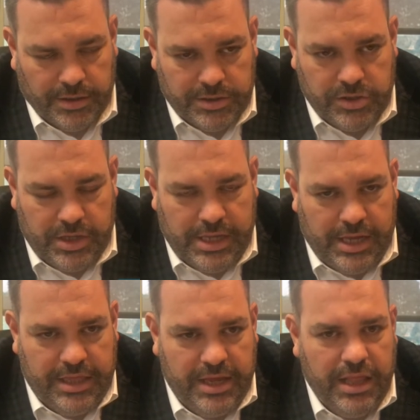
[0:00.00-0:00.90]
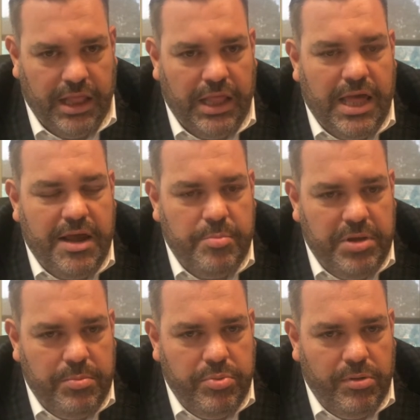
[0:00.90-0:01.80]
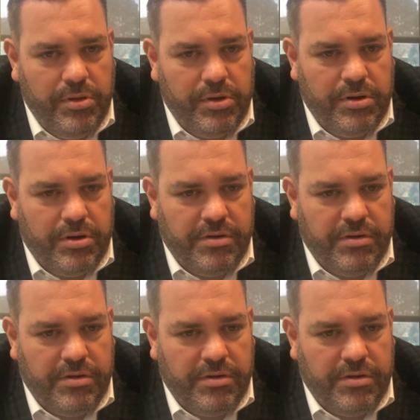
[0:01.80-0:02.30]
So I, I, think a lot of people are,